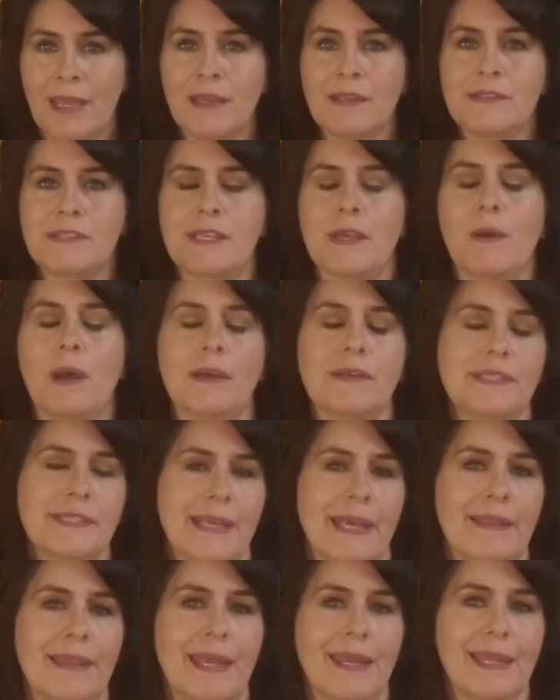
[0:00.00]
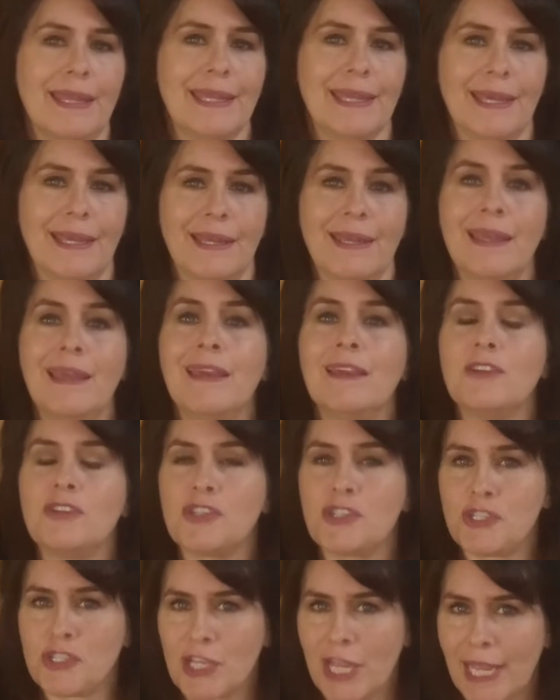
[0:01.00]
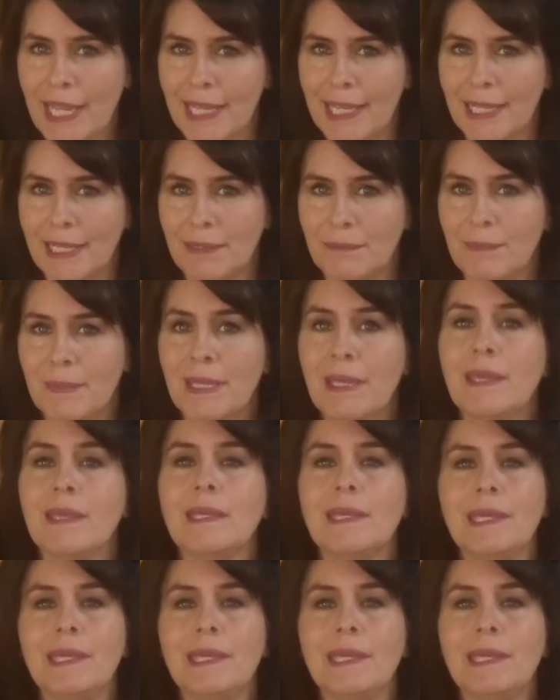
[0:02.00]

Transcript: So I'll say that again. Shame